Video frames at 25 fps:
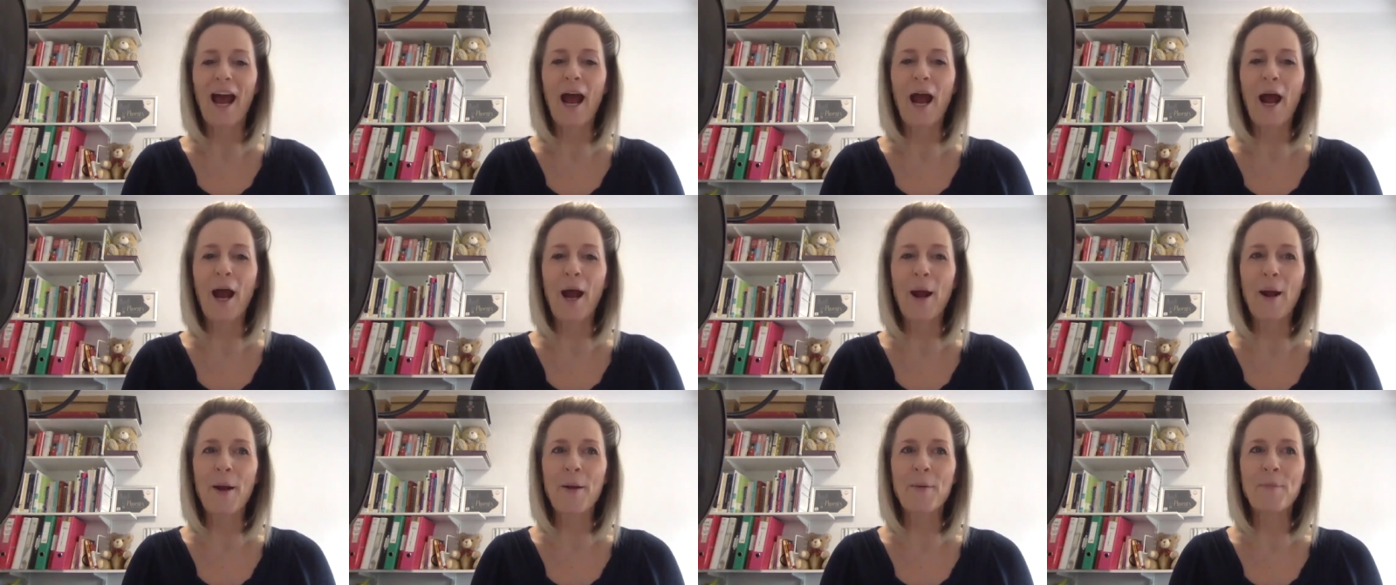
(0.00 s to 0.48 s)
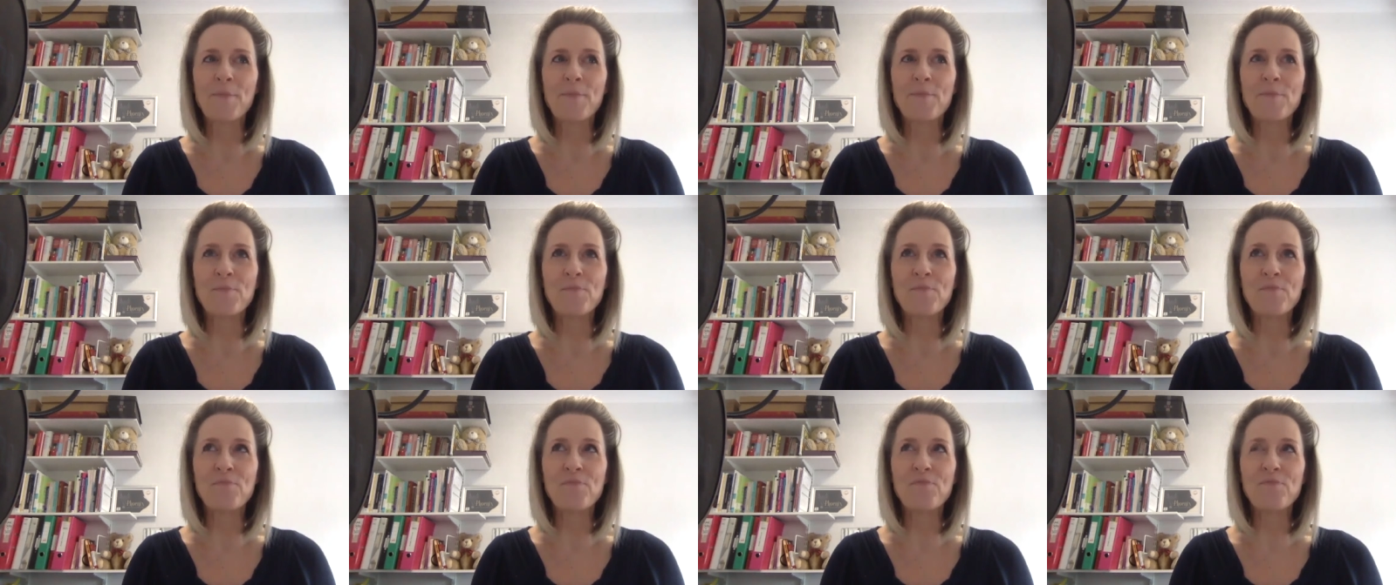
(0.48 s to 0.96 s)

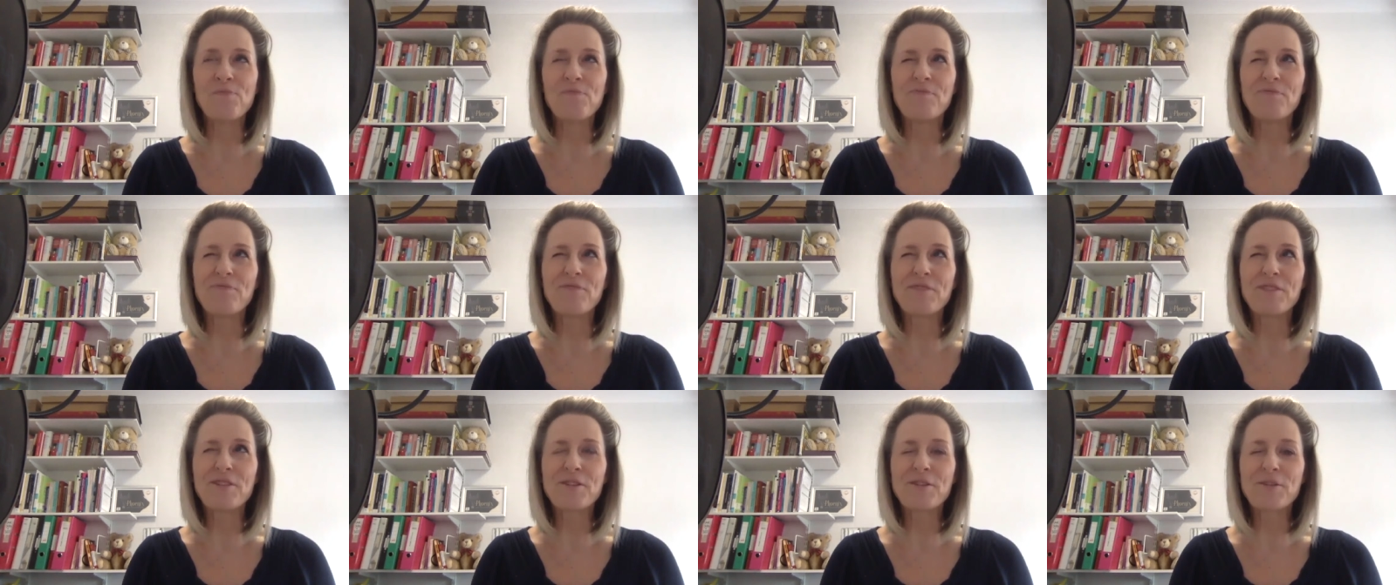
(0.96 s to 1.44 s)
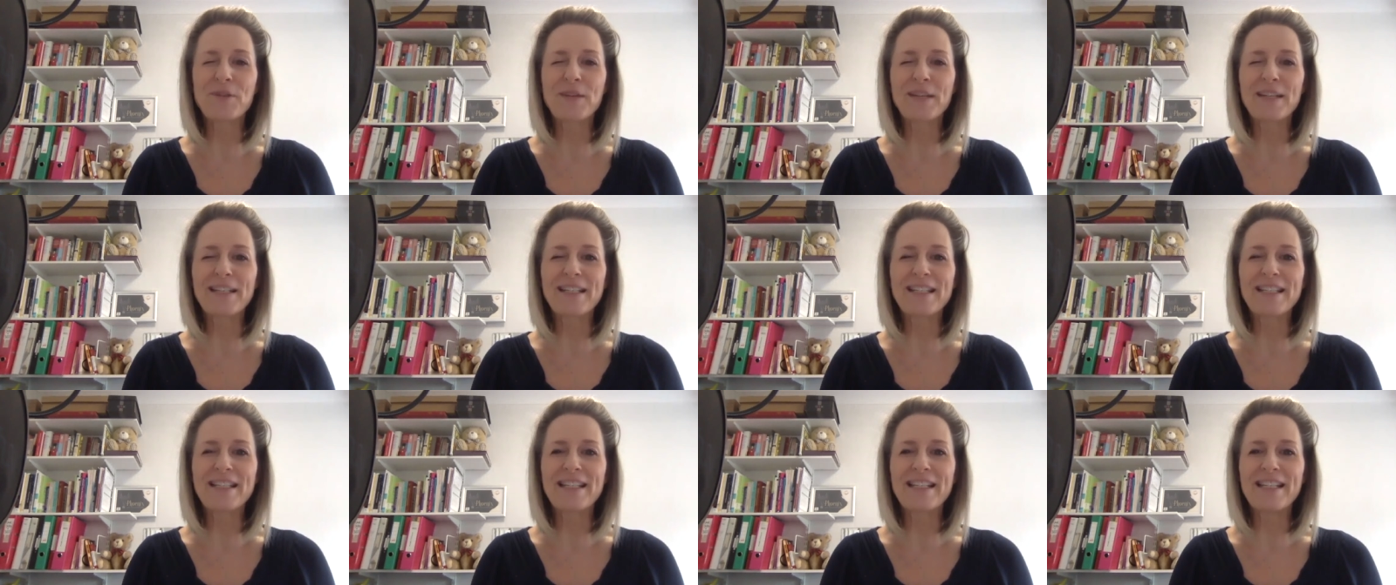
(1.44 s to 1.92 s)
20
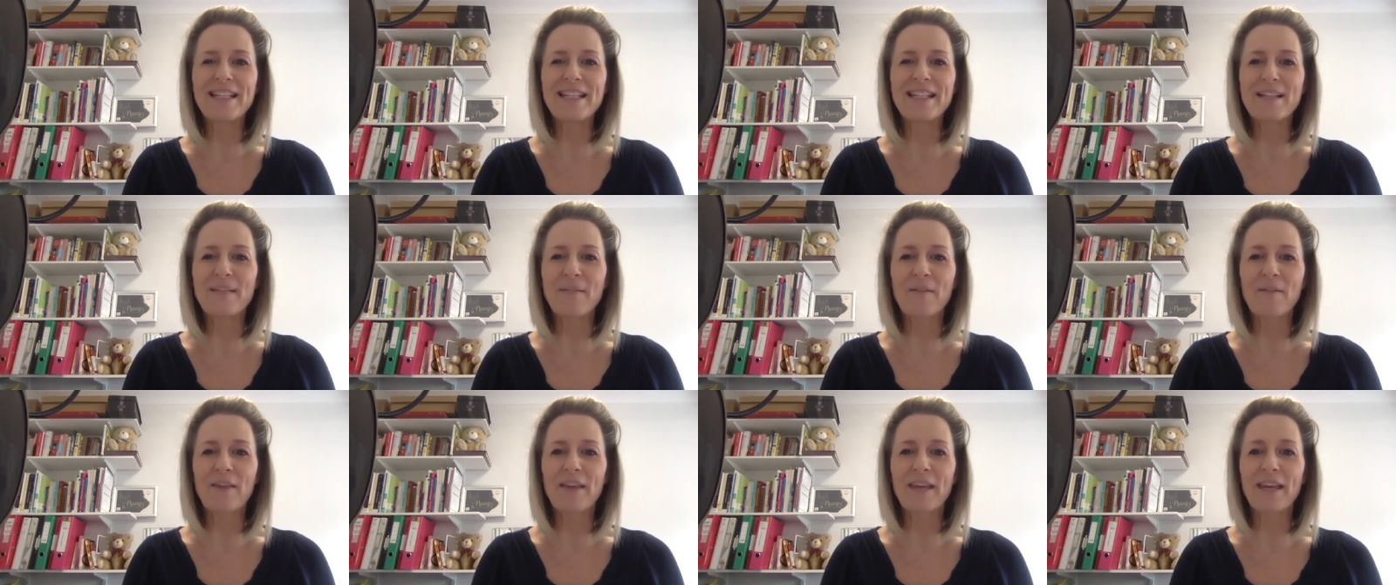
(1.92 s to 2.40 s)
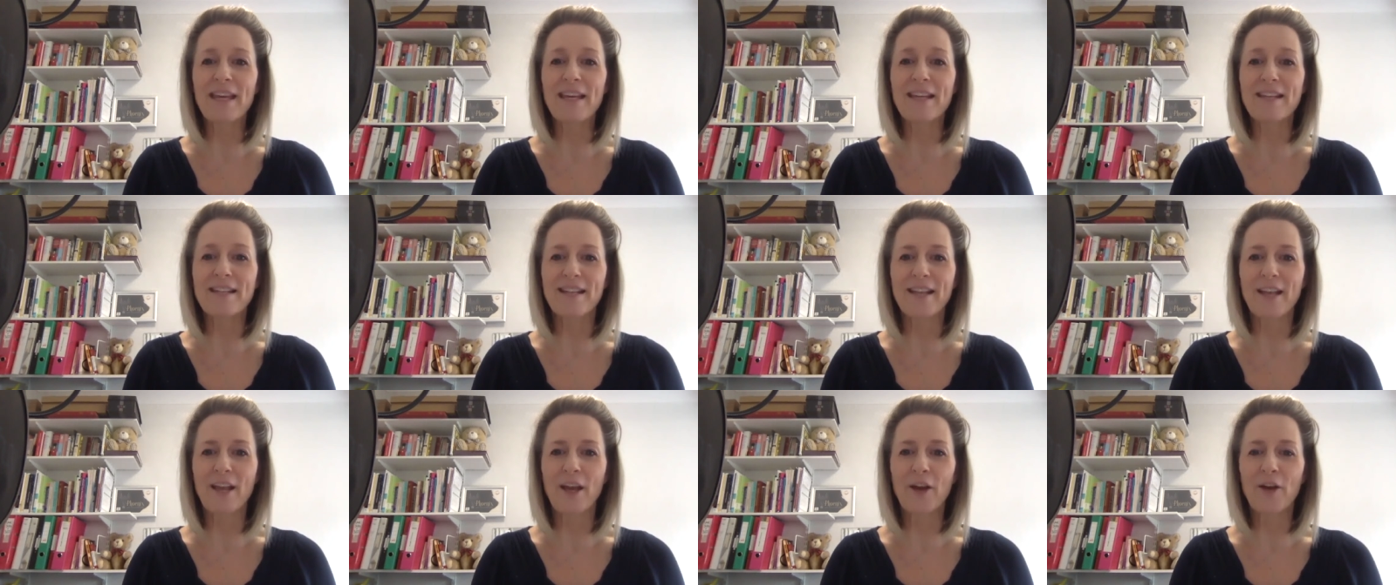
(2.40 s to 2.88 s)
something
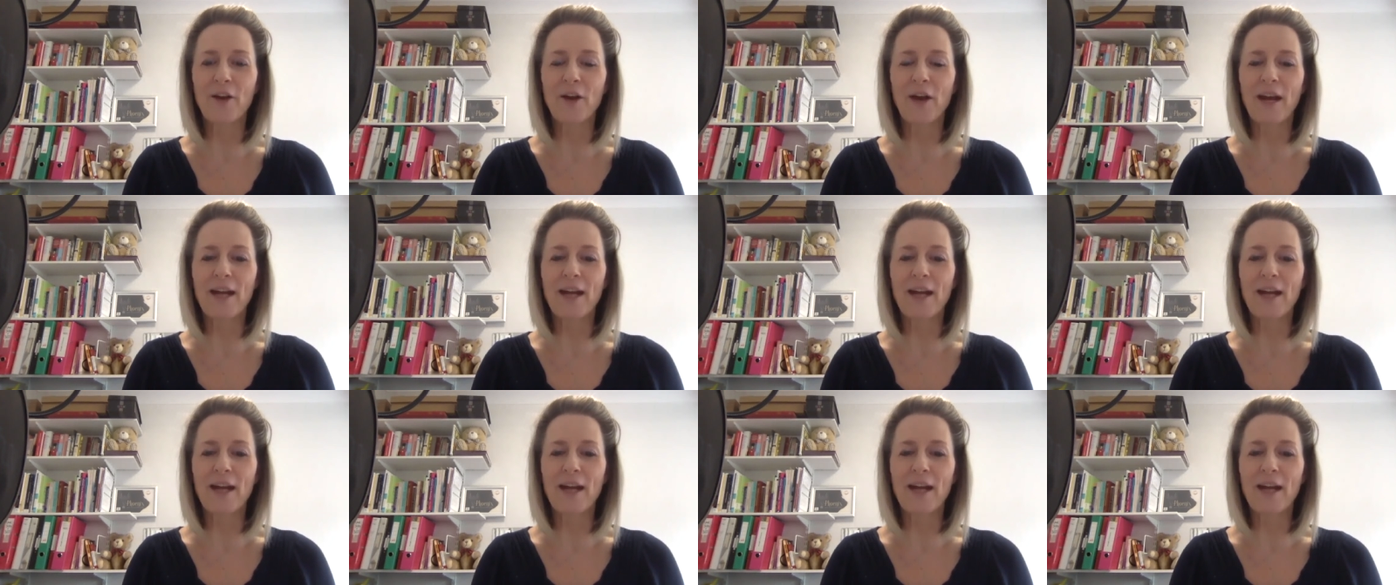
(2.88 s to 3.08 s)
years ago,